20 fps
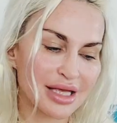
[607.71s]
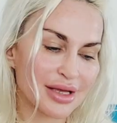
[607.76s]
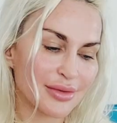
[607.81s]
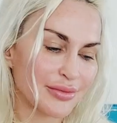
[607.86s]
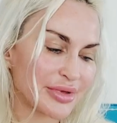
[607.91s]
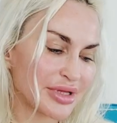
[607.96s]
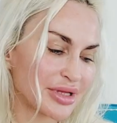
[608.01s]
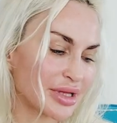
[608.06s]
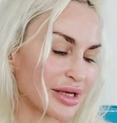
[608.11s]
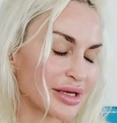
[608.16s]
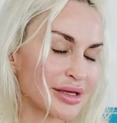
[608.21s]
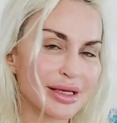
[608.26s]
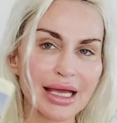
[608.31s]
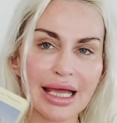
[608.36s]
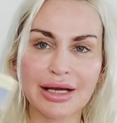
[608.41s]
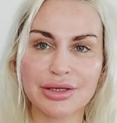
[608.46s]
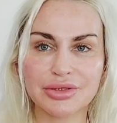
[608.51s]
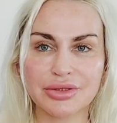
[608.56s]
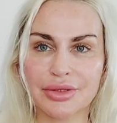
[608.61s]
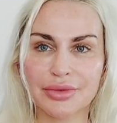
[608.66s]

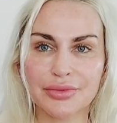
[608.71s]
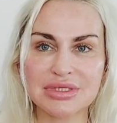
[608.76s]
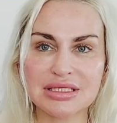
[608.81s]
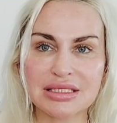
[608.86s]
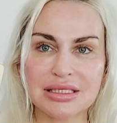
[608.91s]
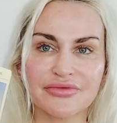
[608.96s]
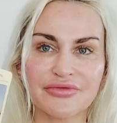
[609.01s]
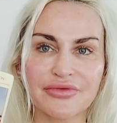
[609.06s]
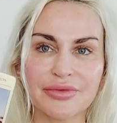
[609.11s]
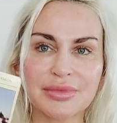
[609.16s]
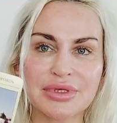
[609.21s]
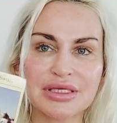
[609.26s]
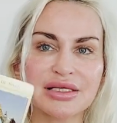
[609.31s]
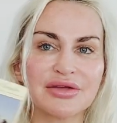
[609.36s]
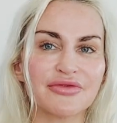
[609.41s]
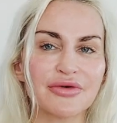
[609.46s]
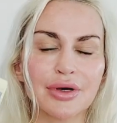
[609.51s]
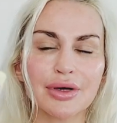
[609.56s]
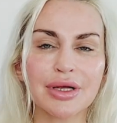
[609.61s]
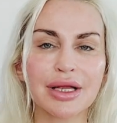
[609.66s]
Actually, it wasn't even
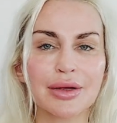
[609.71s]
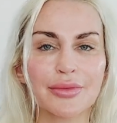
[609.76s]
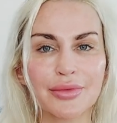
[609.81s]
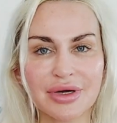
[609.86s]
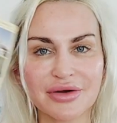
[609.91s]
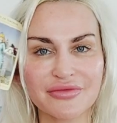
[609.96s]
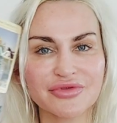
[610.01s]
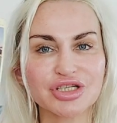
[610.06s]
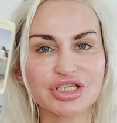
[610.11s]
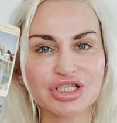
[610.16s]
medieval. Okay, whatever.